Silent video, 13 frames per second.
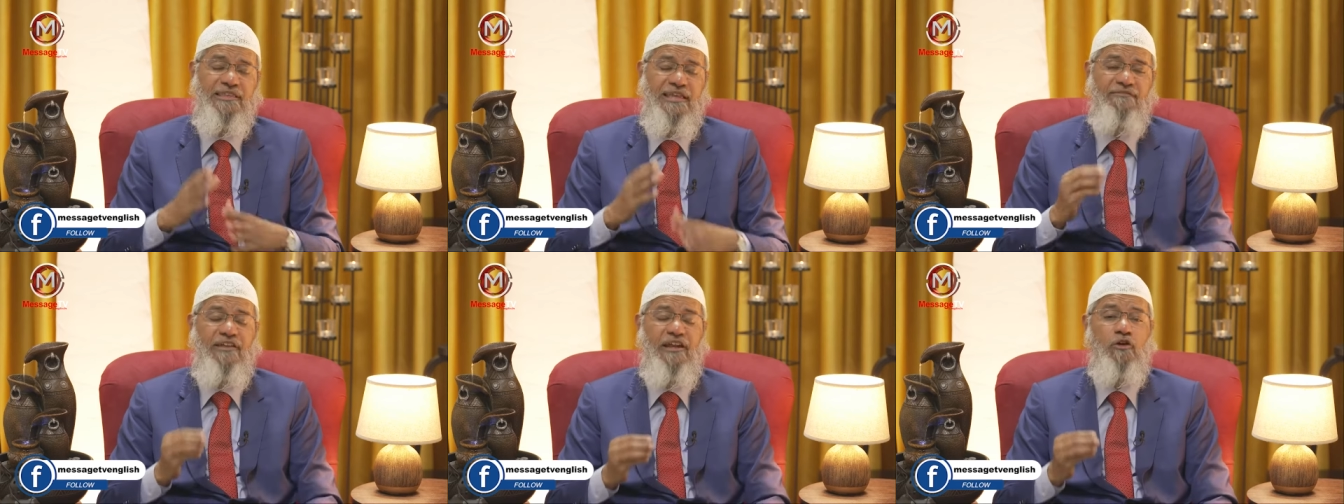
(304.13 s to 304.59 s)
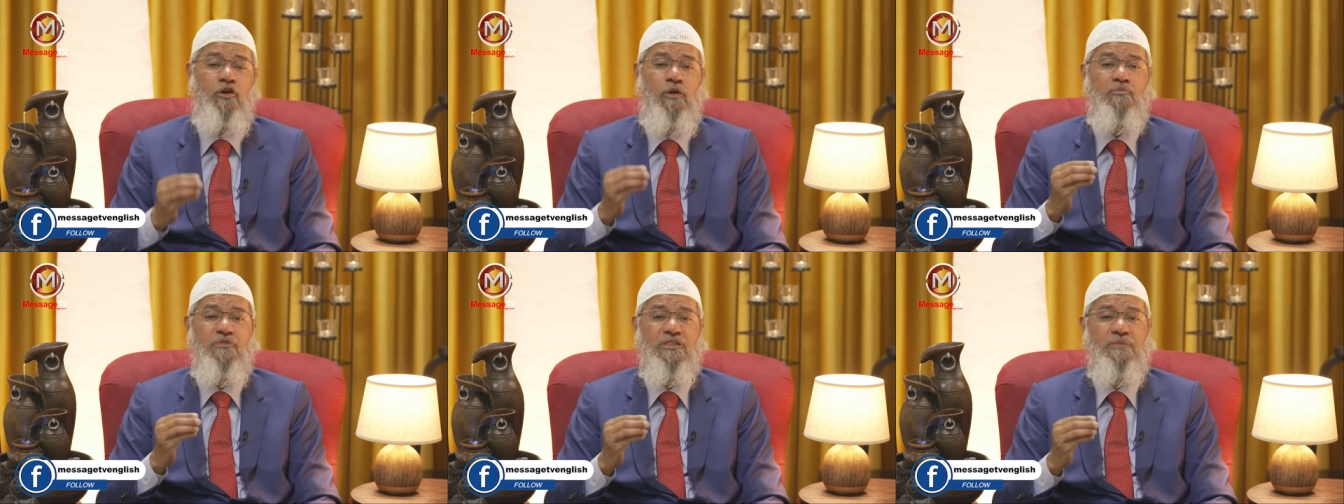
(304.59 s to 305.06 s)
that when a
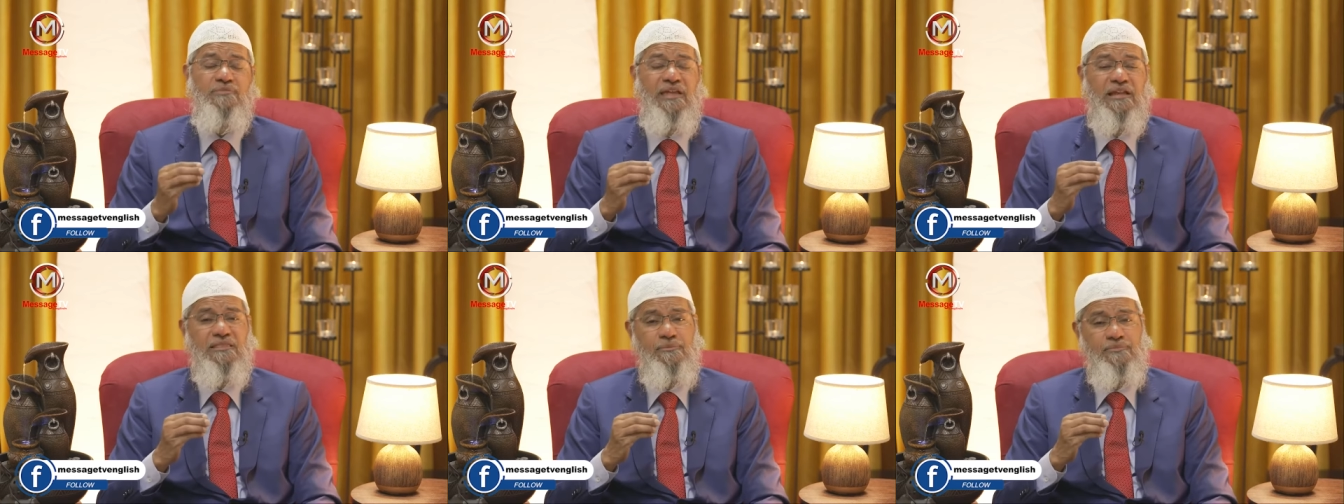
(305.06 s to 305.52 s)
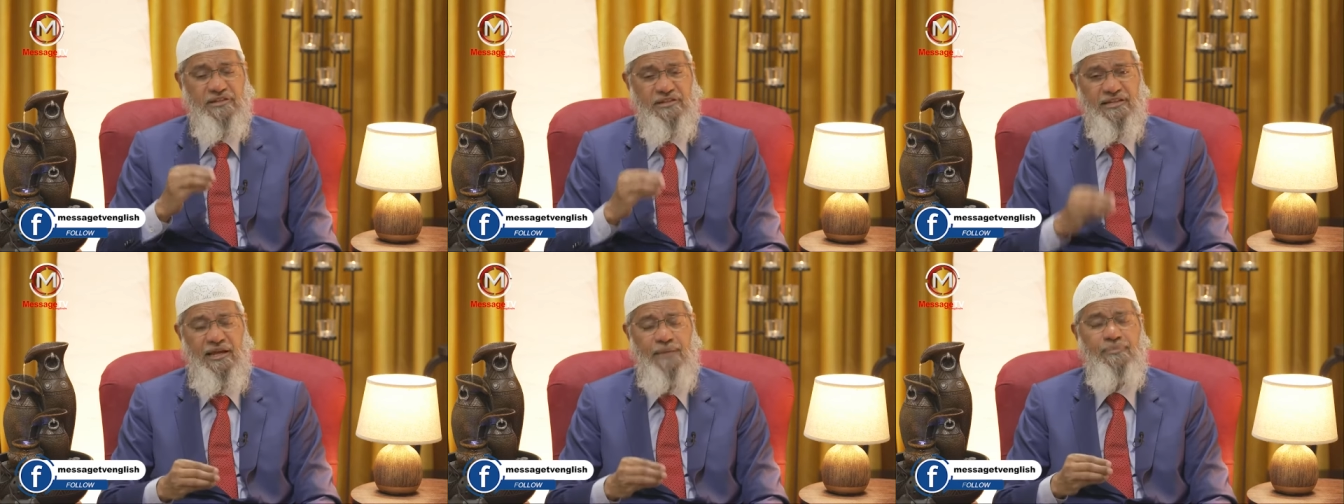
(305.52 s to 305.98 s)
non-Muslim accepts
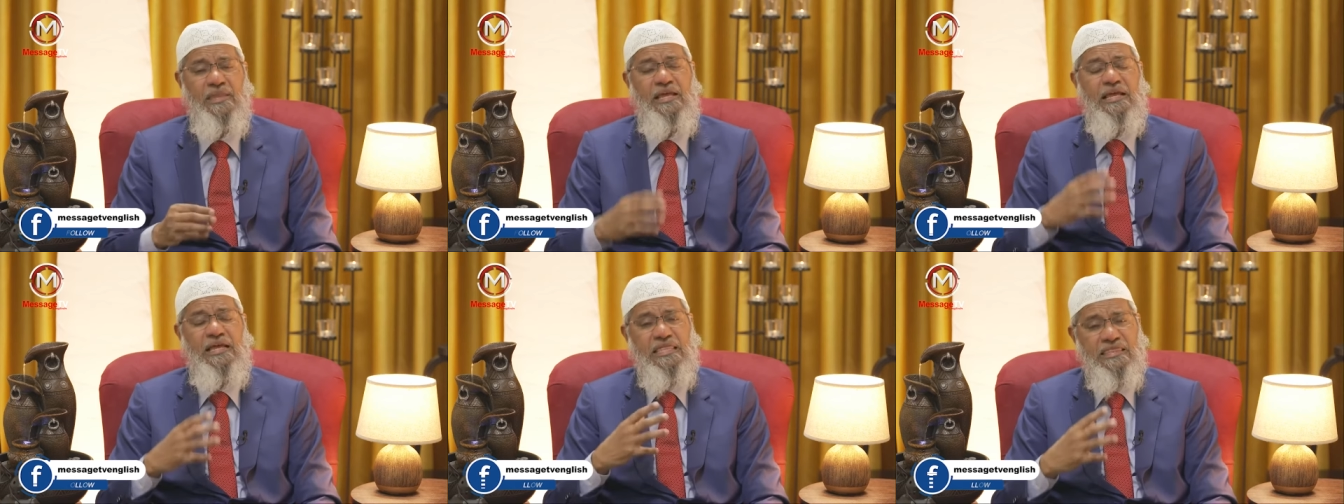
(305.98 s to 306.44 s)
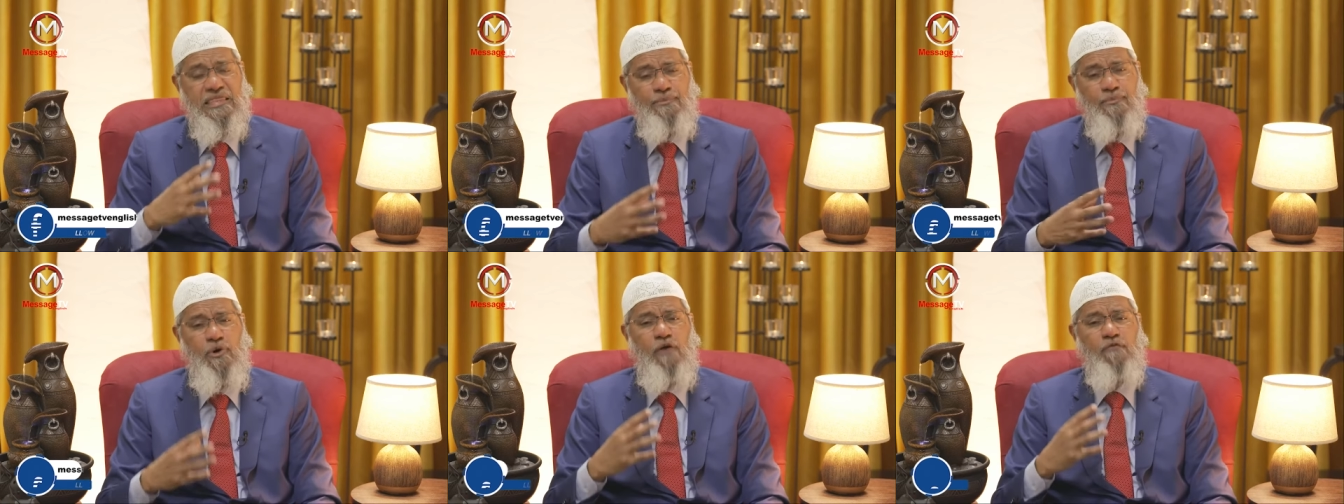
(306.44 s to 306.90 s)
Islam,
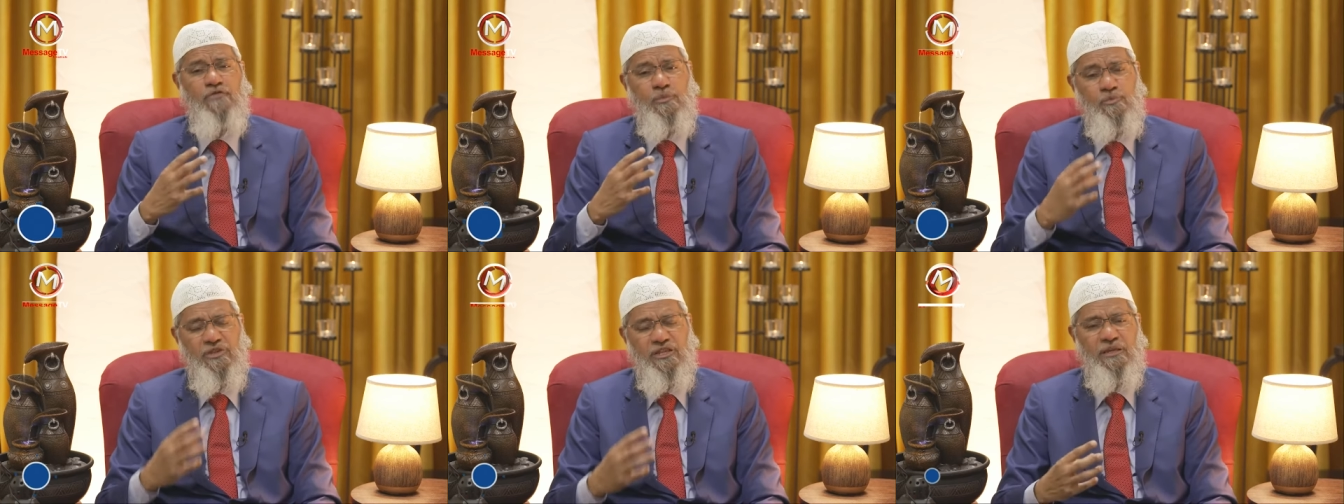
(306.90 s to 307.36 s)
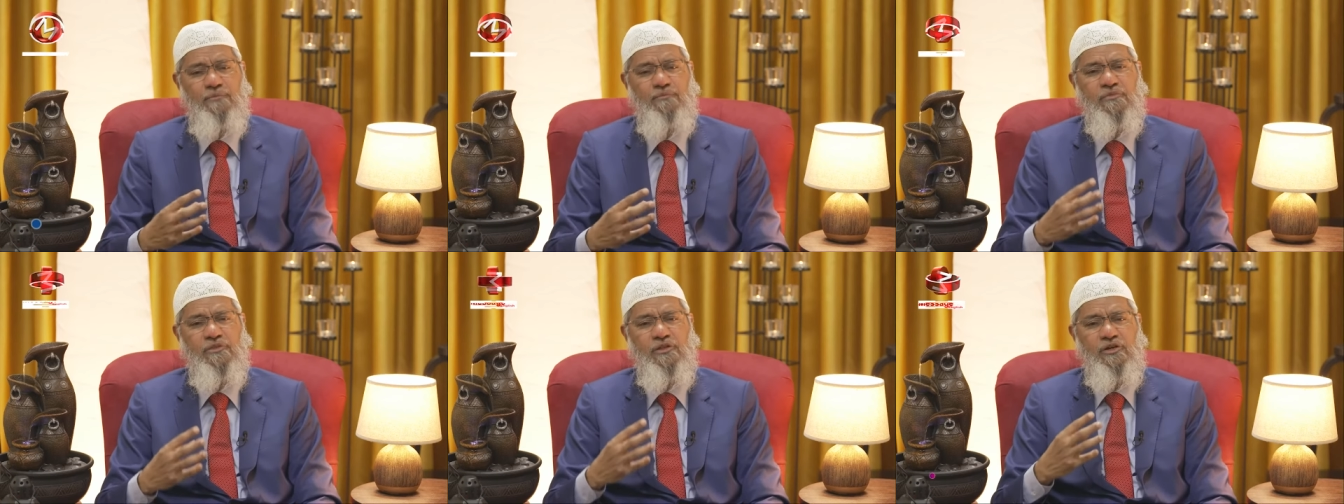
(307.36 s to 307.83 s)
some of the
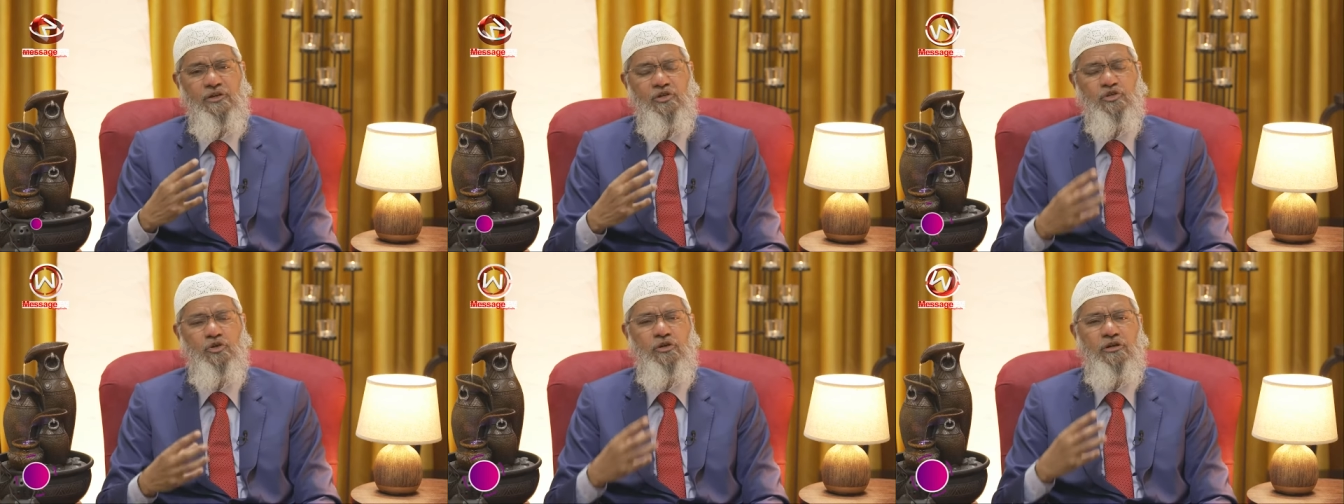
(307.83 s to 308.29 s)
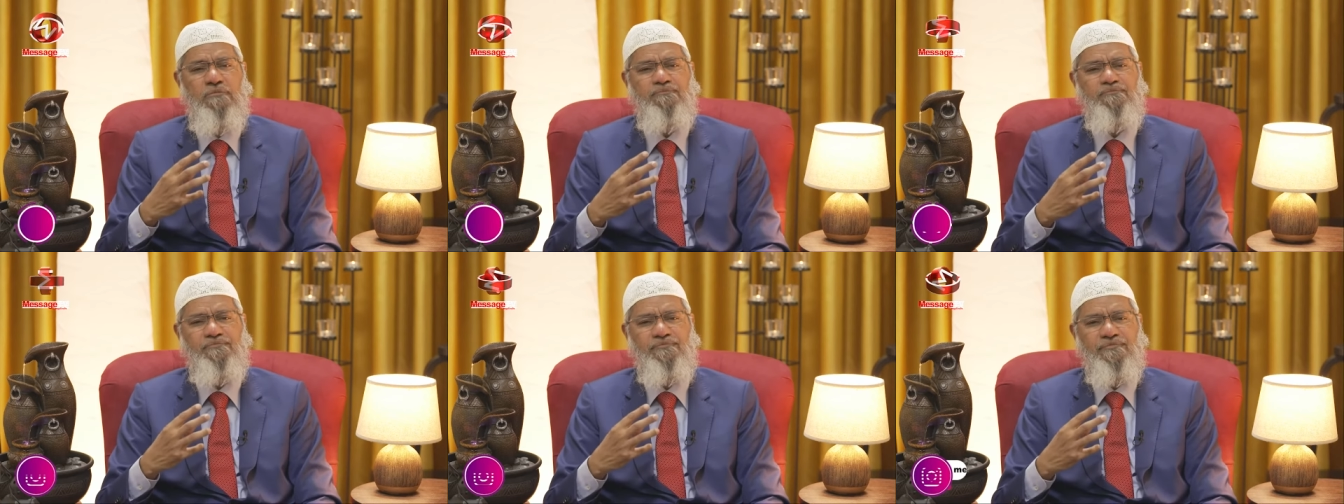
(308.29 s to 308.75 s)
Muslims should
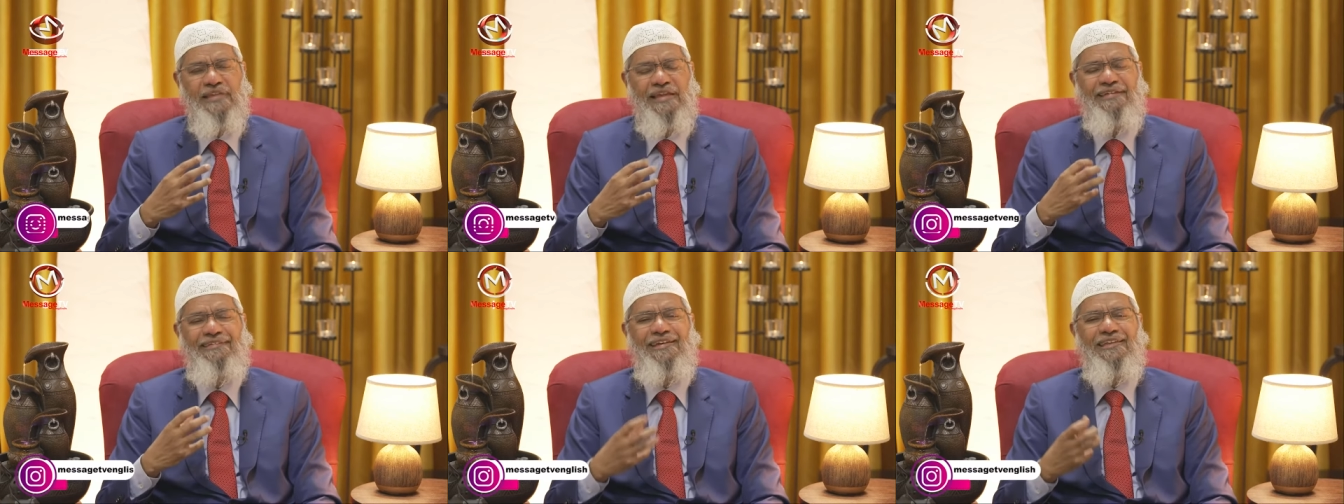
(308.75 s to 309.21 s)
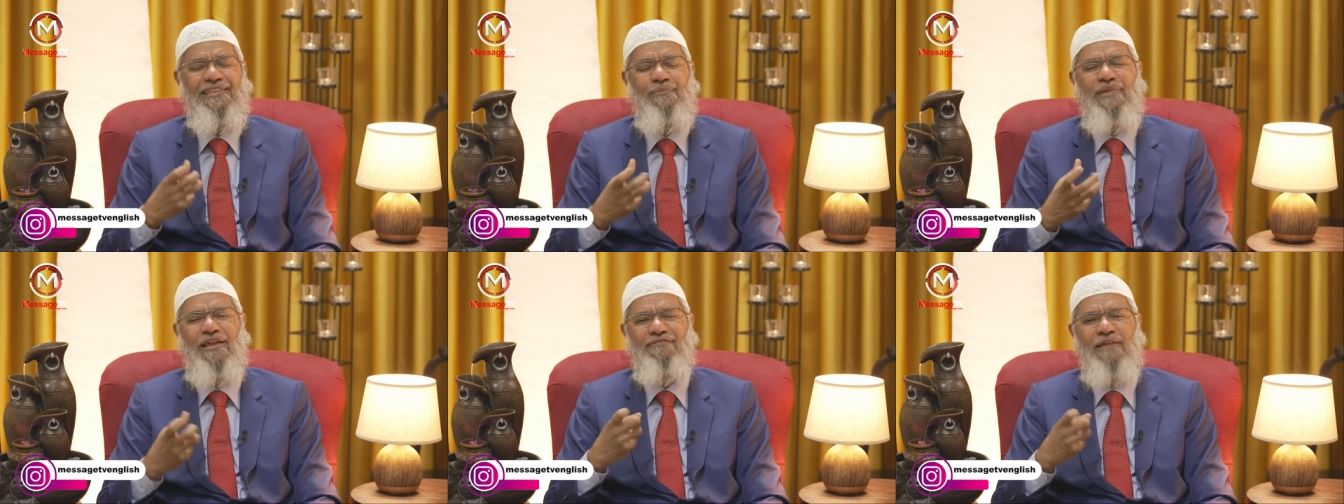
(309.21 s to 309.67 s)
treat
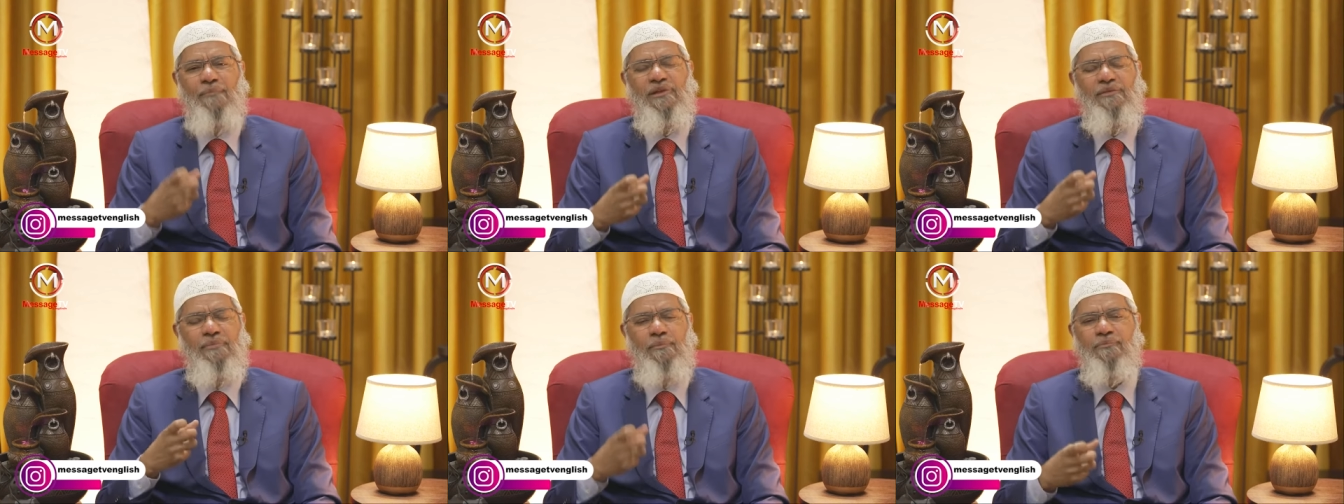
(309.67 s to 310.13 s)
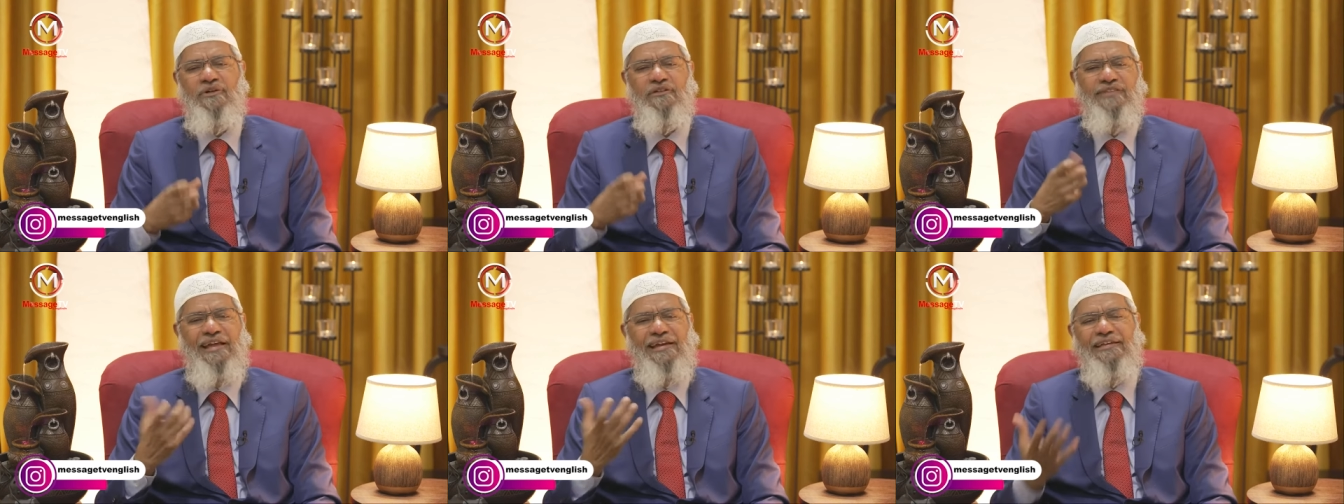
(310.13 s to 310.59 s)
them like family
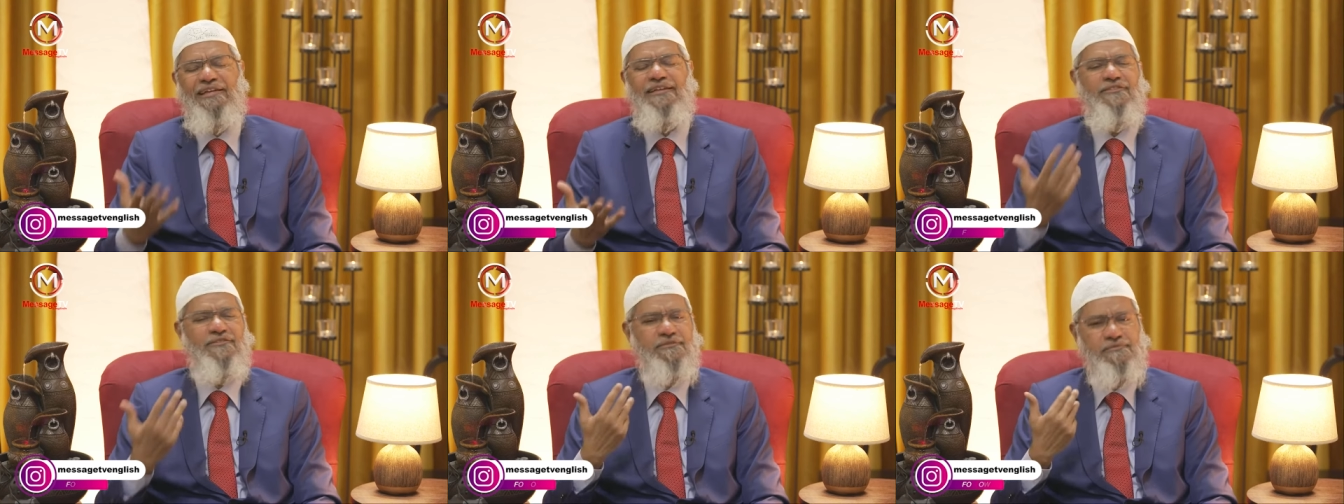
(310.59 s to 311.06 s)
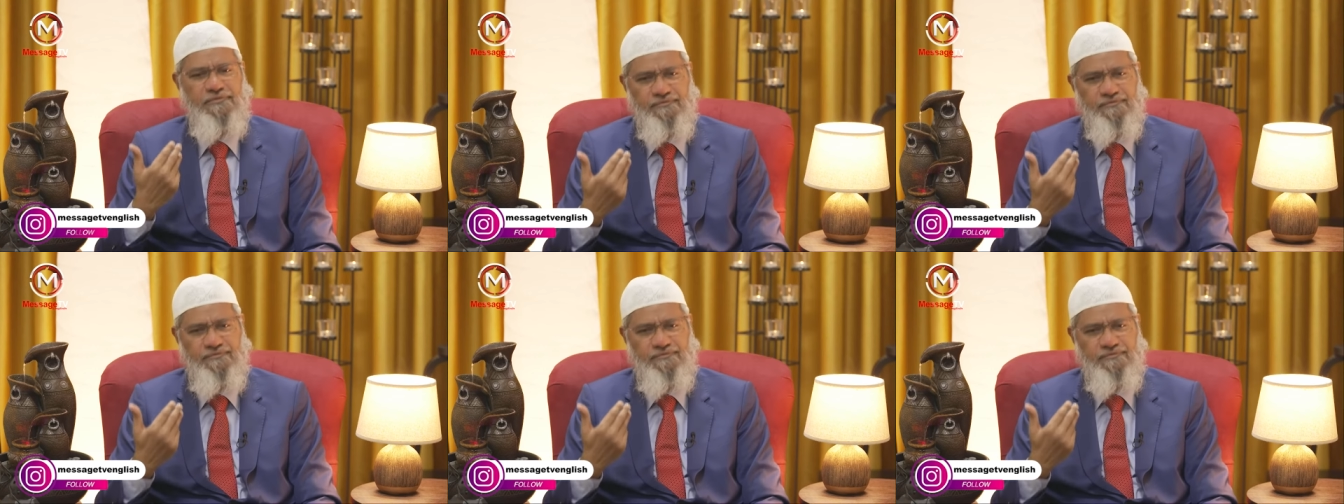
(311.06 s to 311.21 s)
members, at least